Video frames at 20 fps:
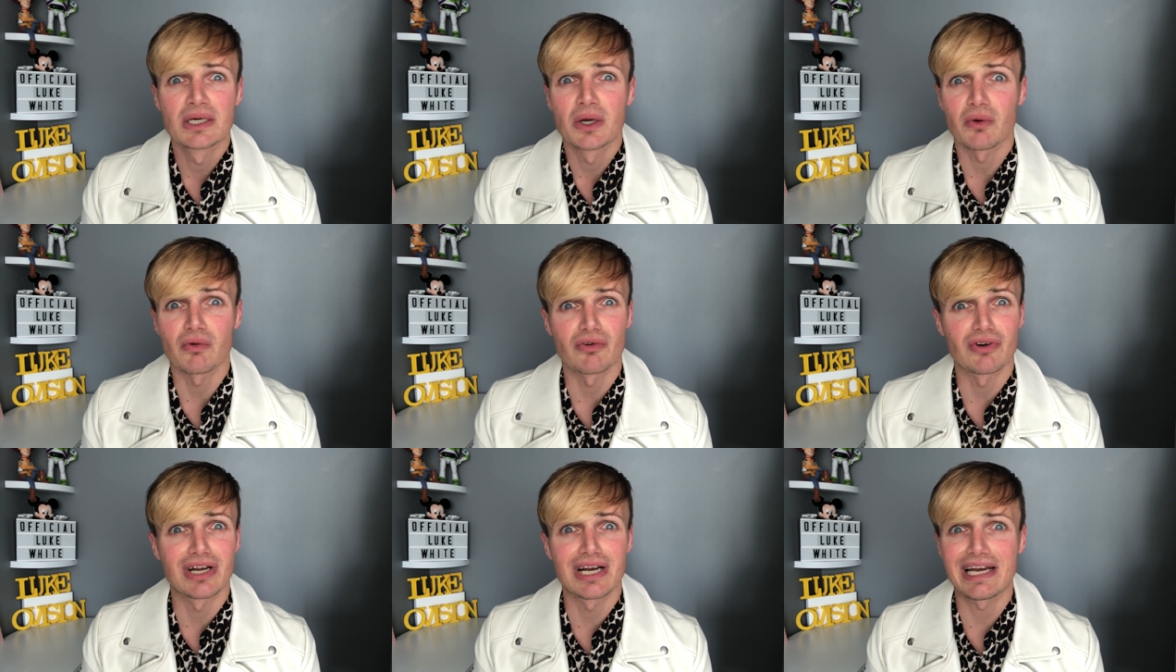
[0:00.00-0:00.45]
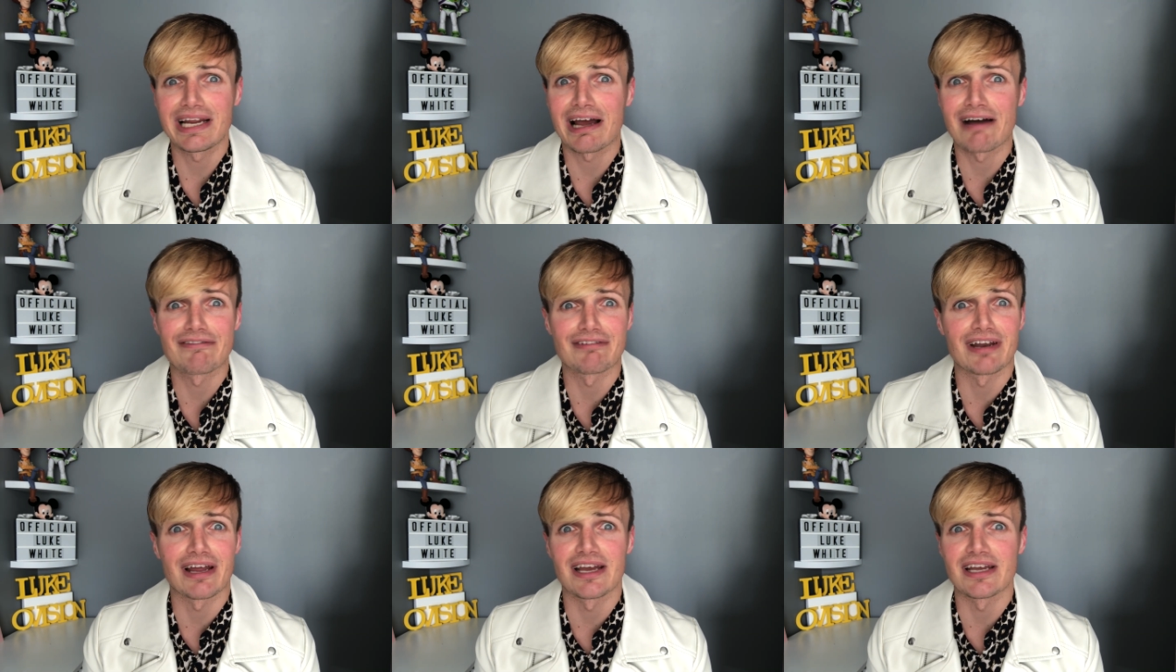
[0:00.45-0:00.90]
really
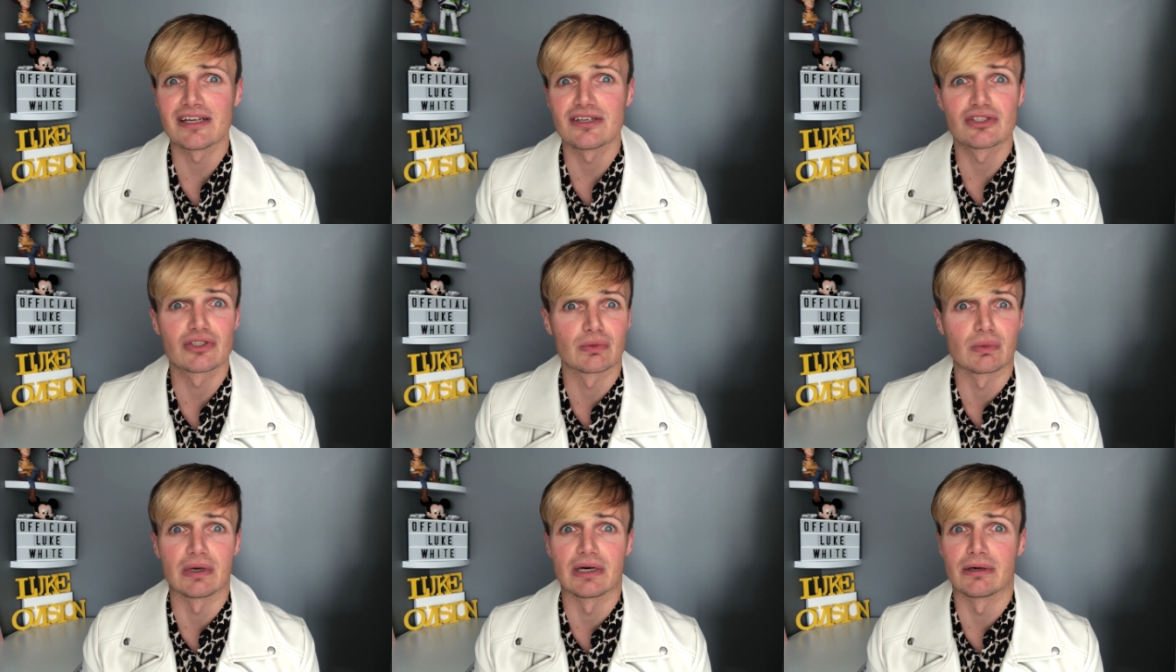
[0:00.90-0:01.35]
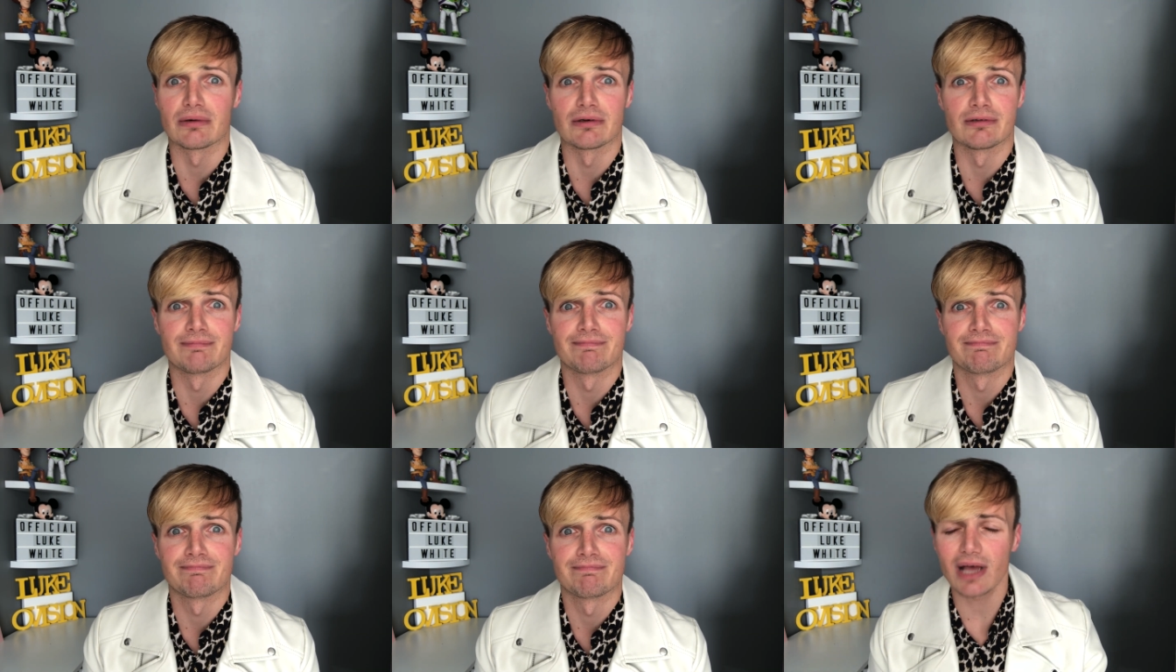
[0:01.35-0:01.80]
haven't aged well.
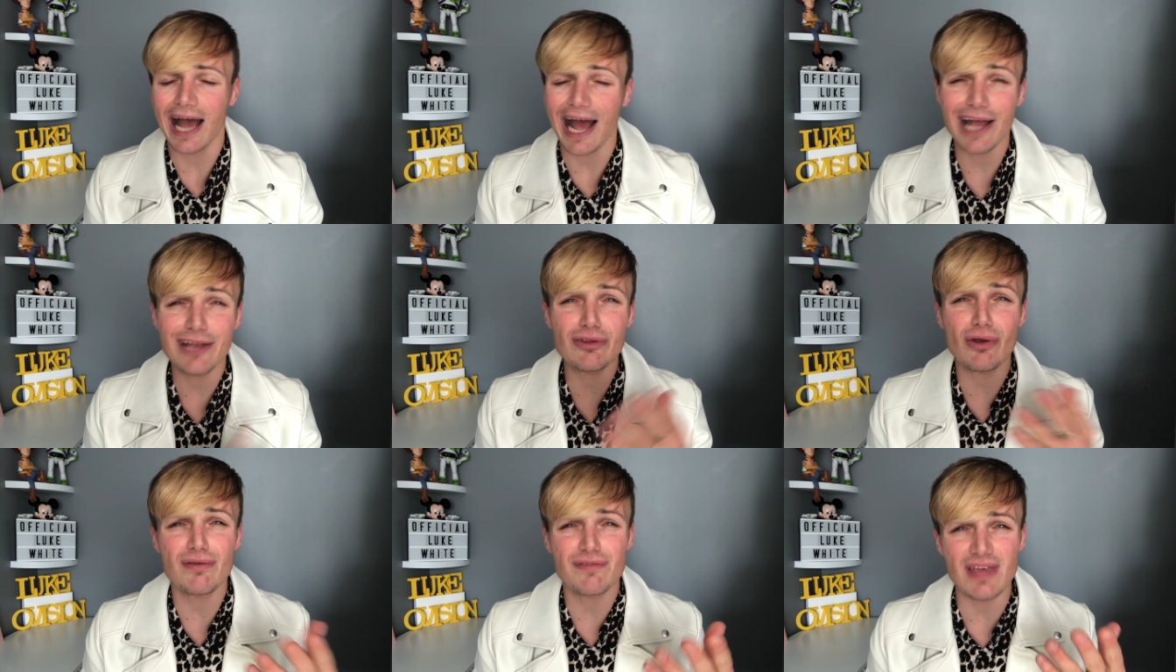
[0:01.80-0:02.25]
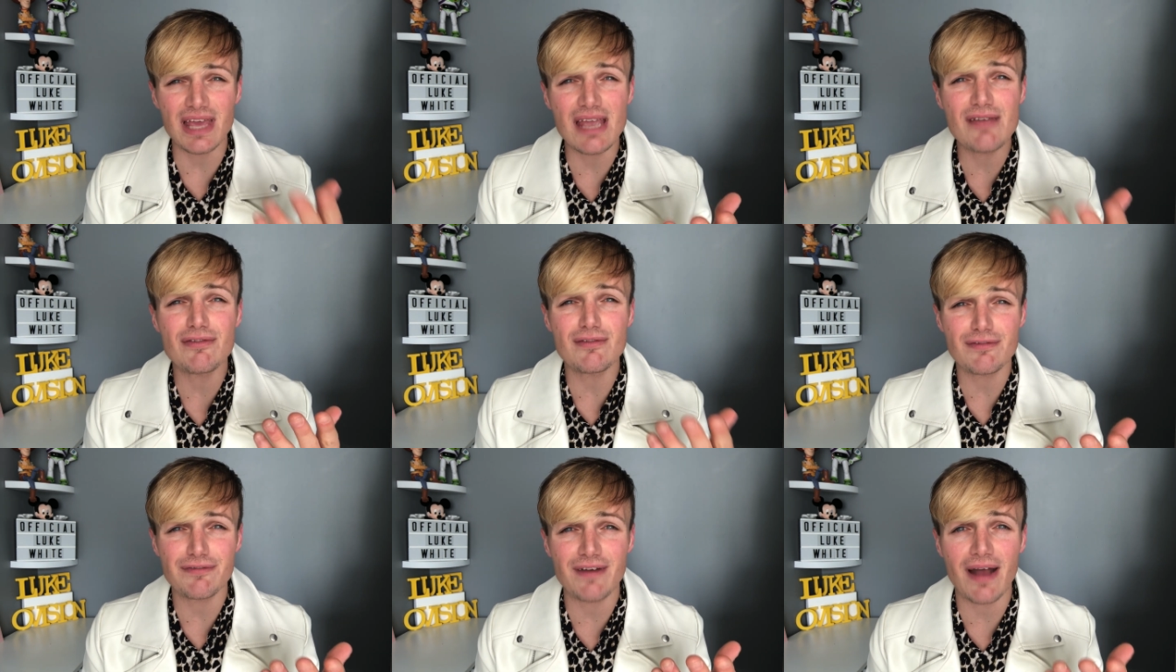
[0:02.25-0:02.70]
And I've
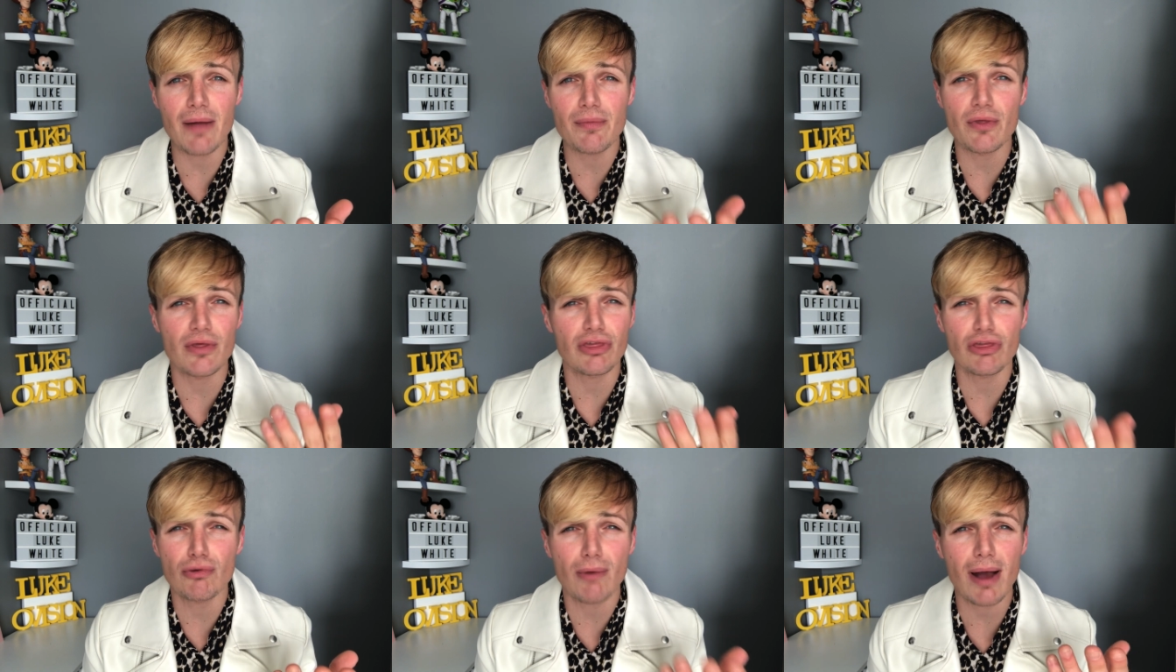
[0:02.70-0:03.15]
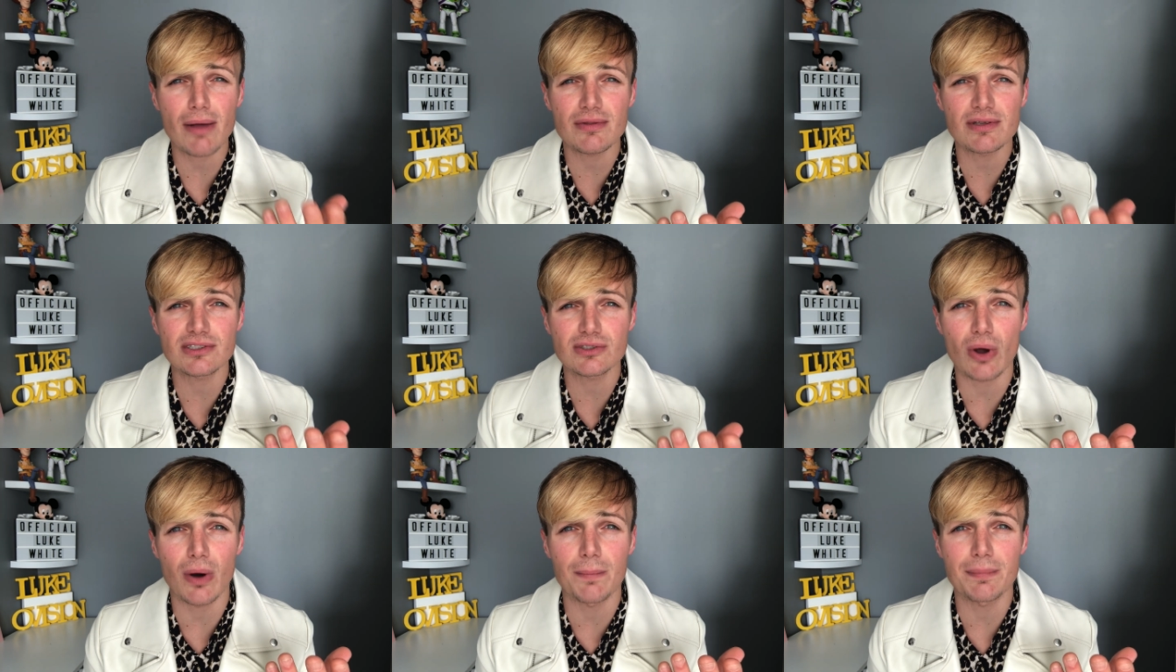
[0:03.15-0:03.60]
even found that throughout
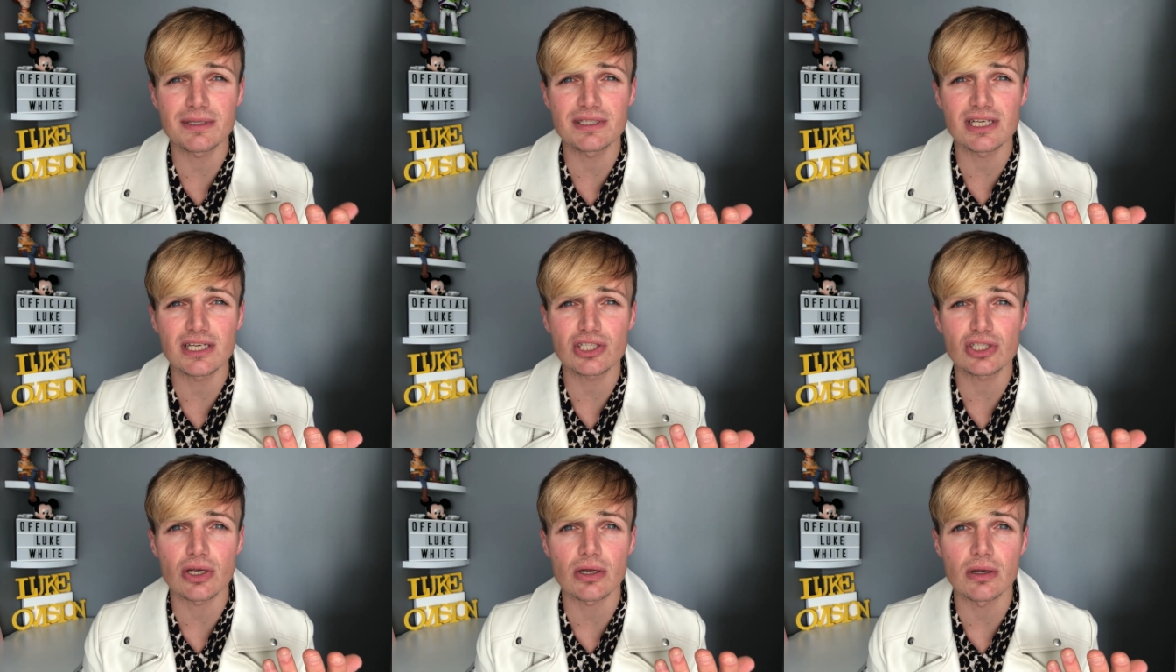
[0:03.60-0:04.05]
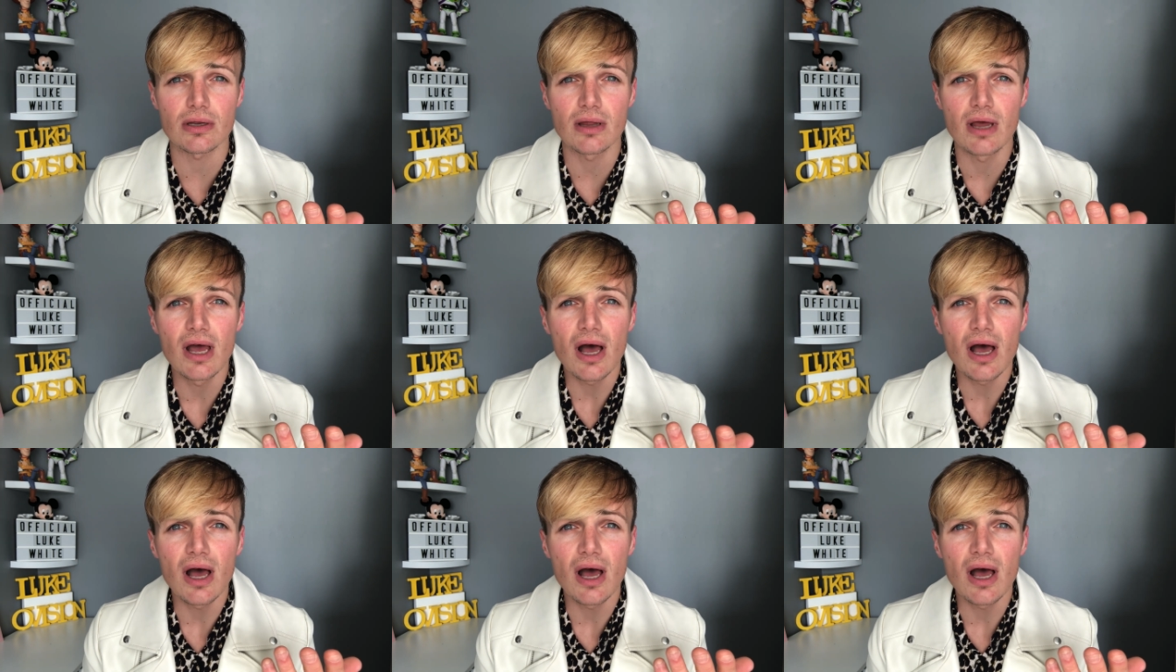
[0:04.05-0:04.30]
this competition,